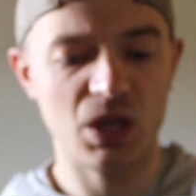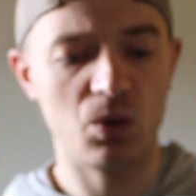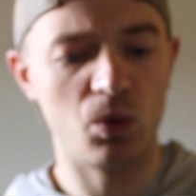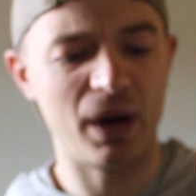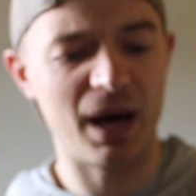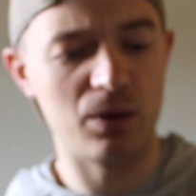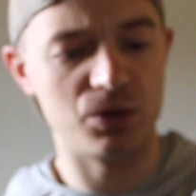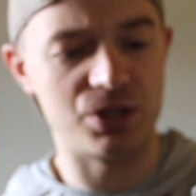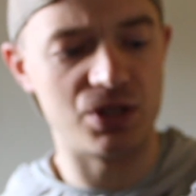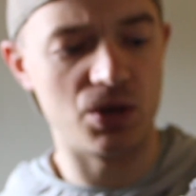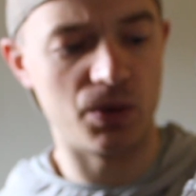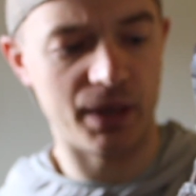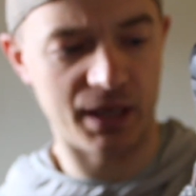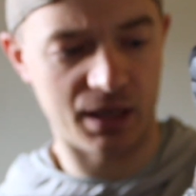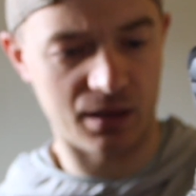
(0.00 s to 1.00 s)
when I was
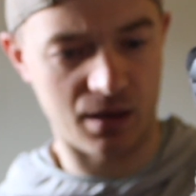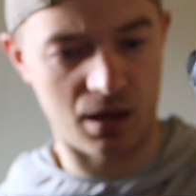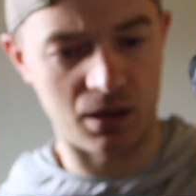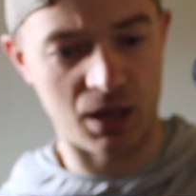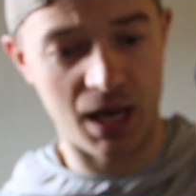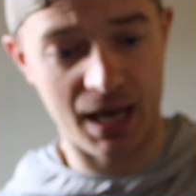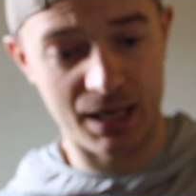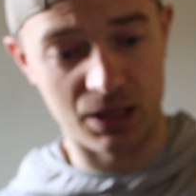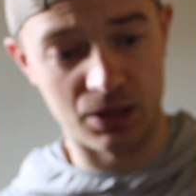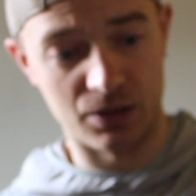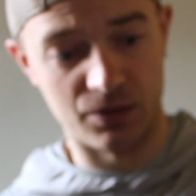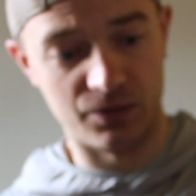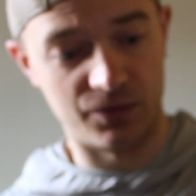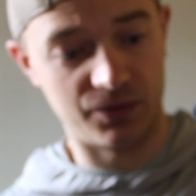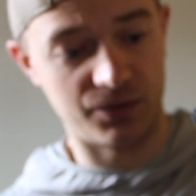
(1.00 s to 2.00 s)
doing a lot
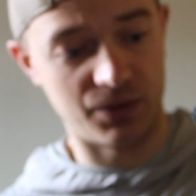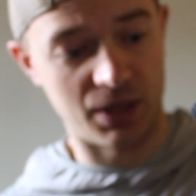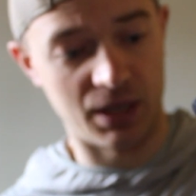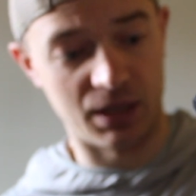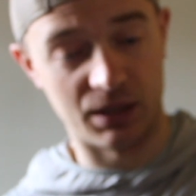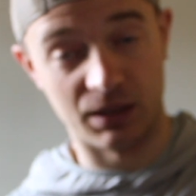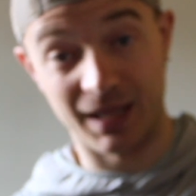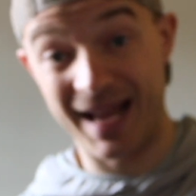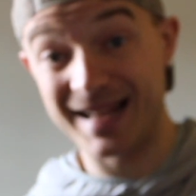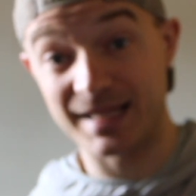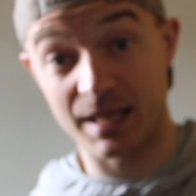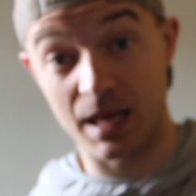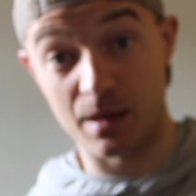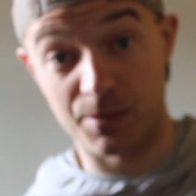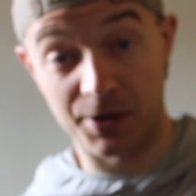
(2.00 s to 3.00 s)
of
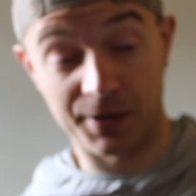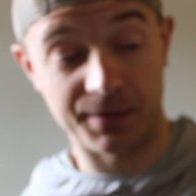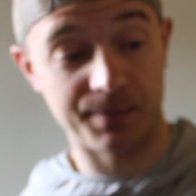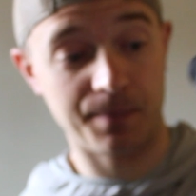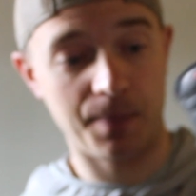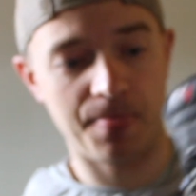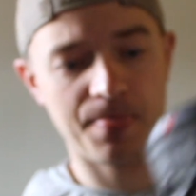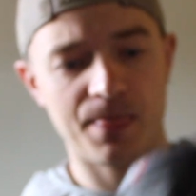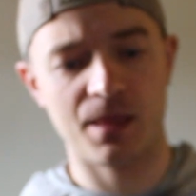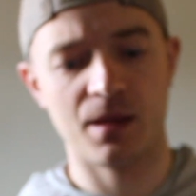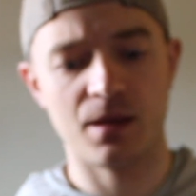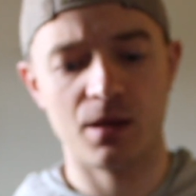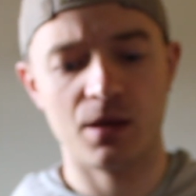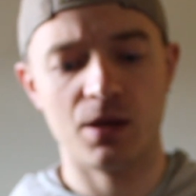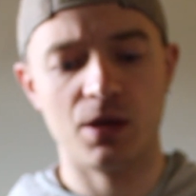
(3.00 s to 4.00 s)
landscaping.
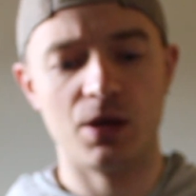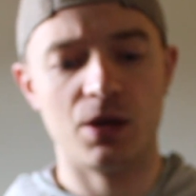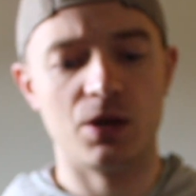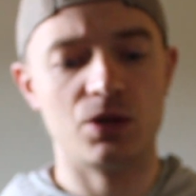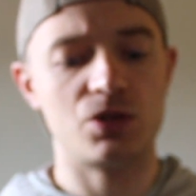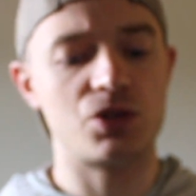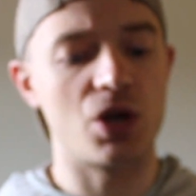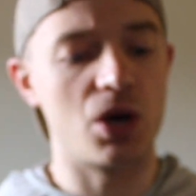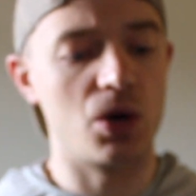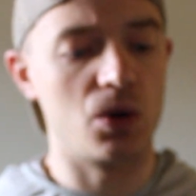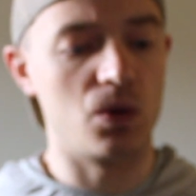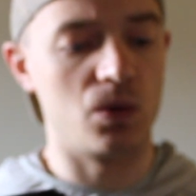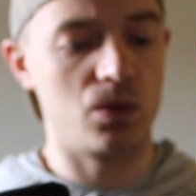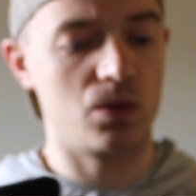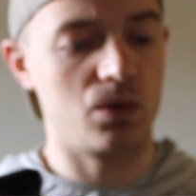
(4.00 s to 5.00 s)

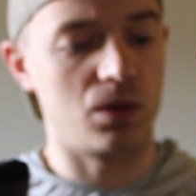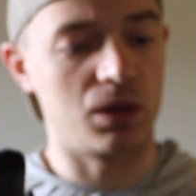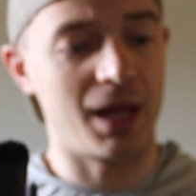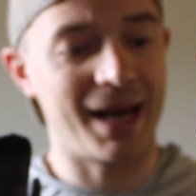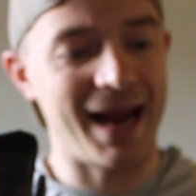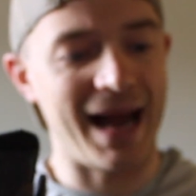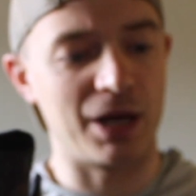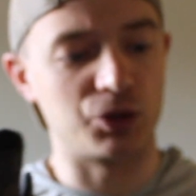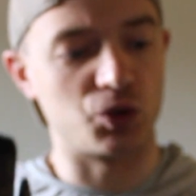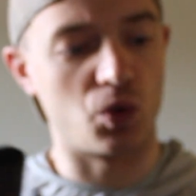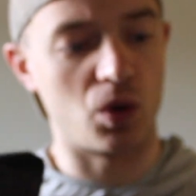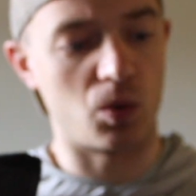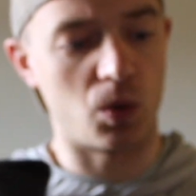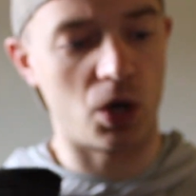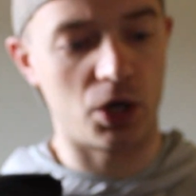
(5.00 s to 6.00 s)
So a lot of
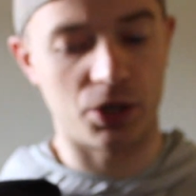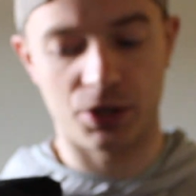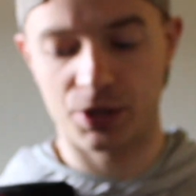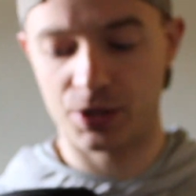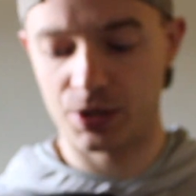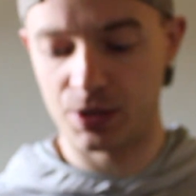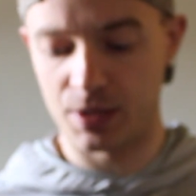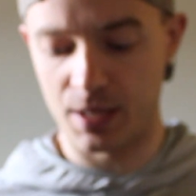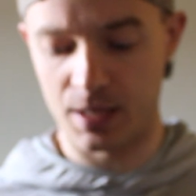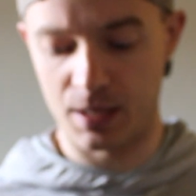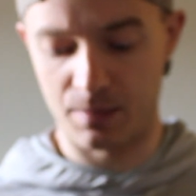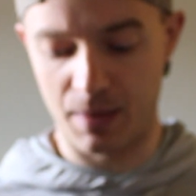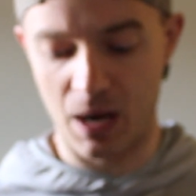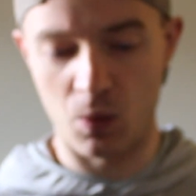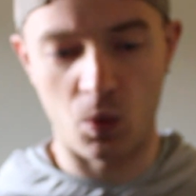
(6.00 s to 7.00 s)
outdoor work.
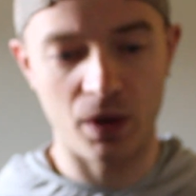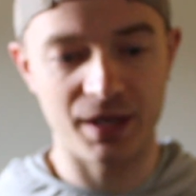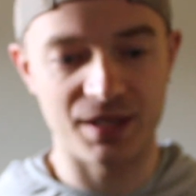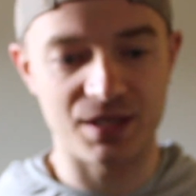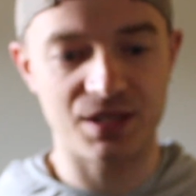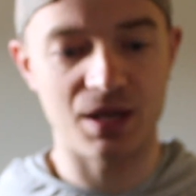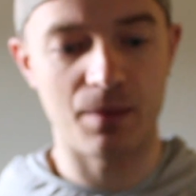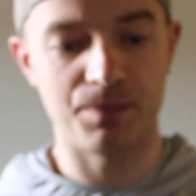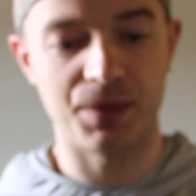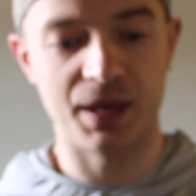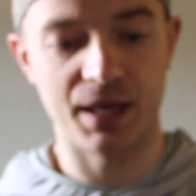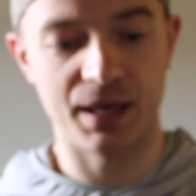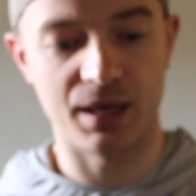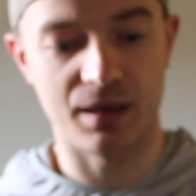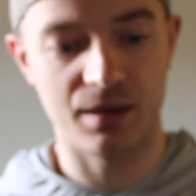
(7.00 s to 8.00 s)
I wanted
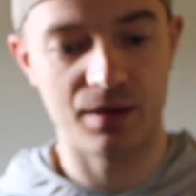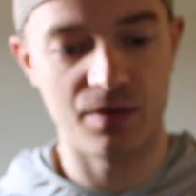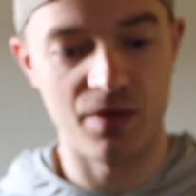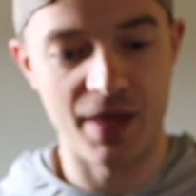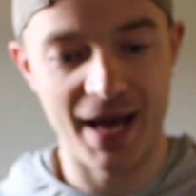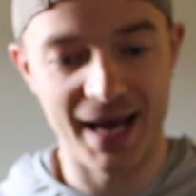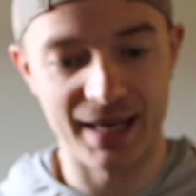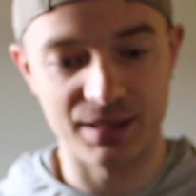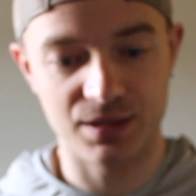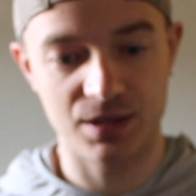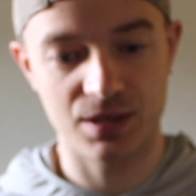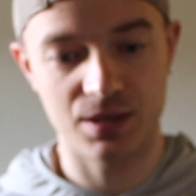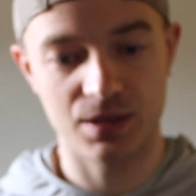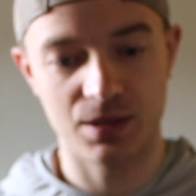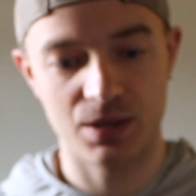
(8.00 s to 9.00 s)
something that,